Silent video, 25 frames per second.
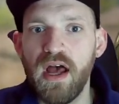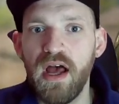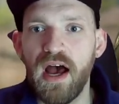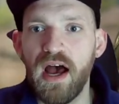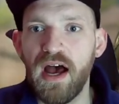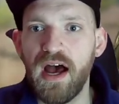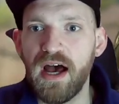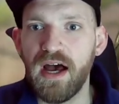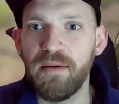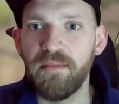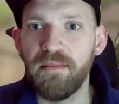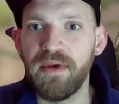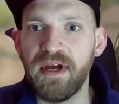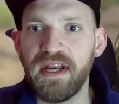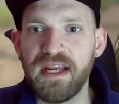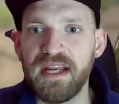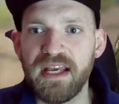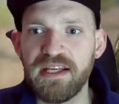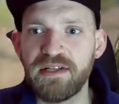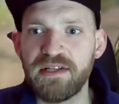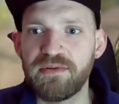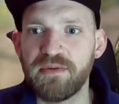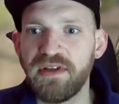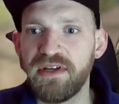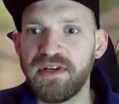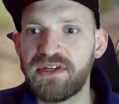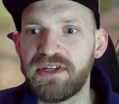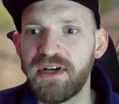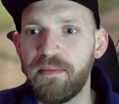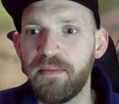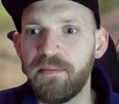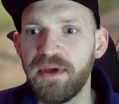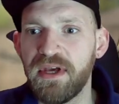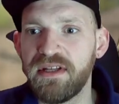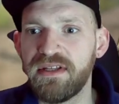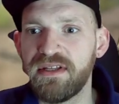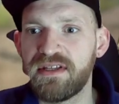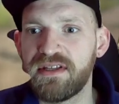And he's one of these
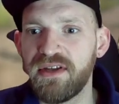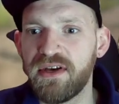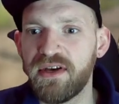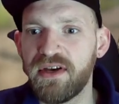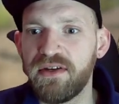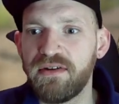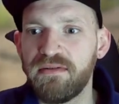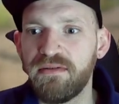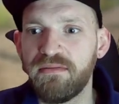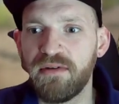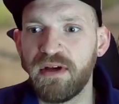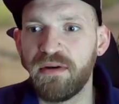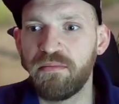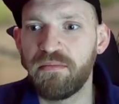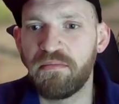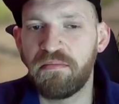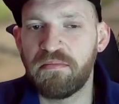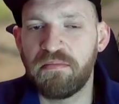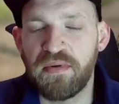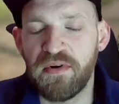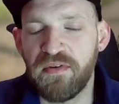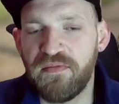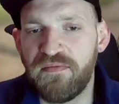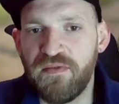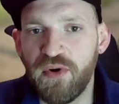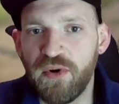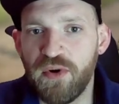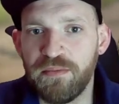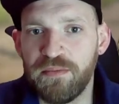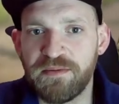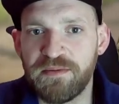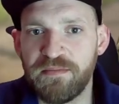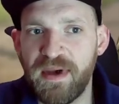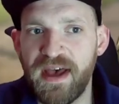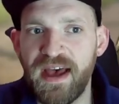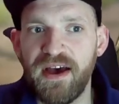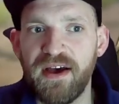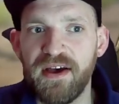champions that performs
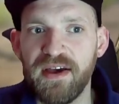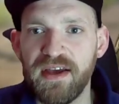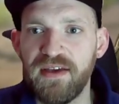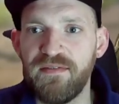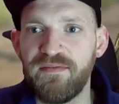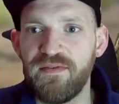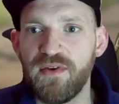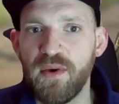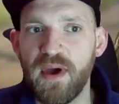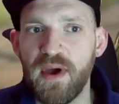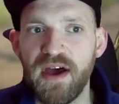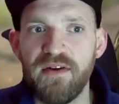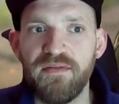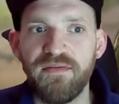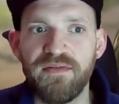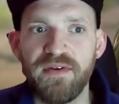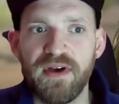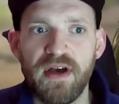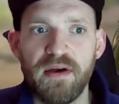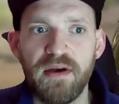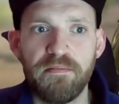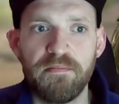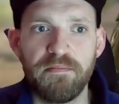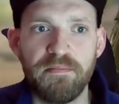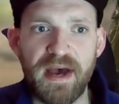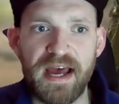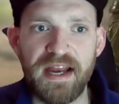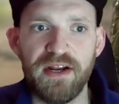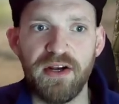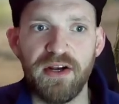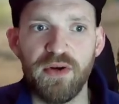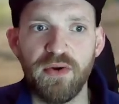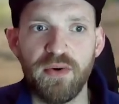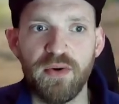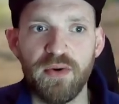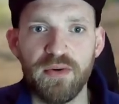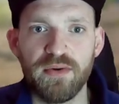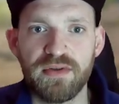better if you have
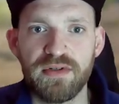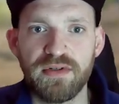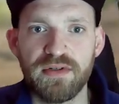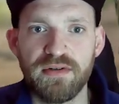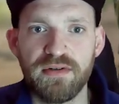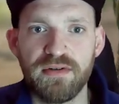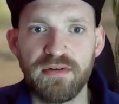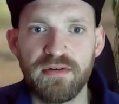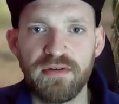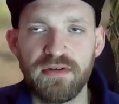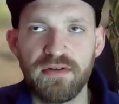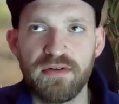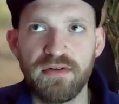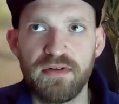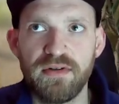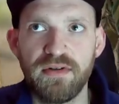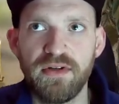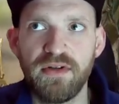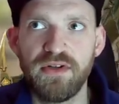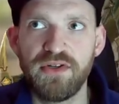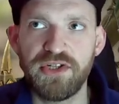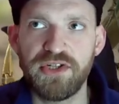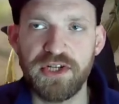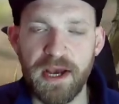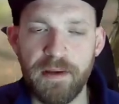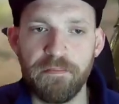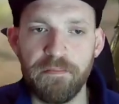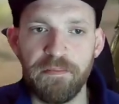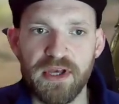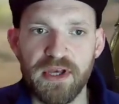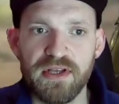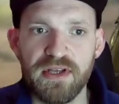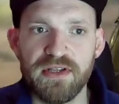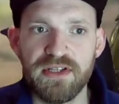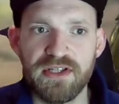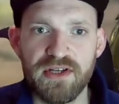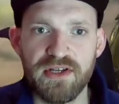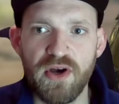Bannerlord
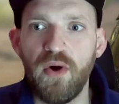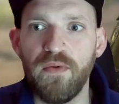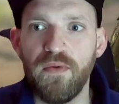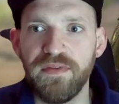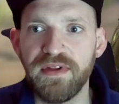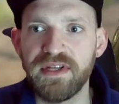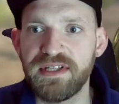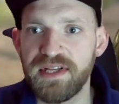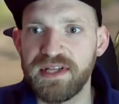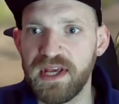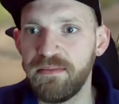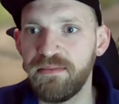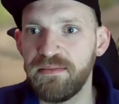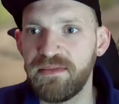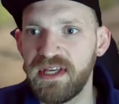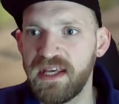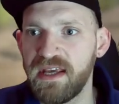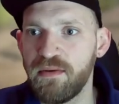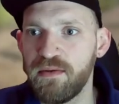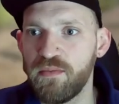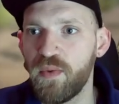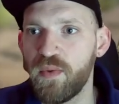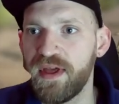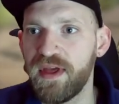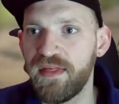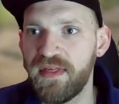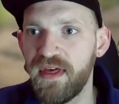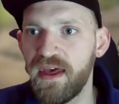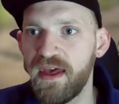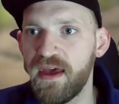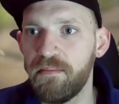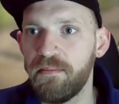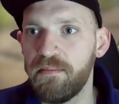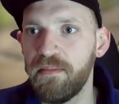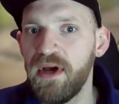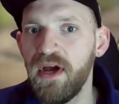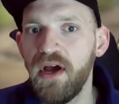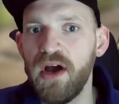champions on the same team with
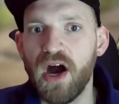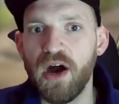him.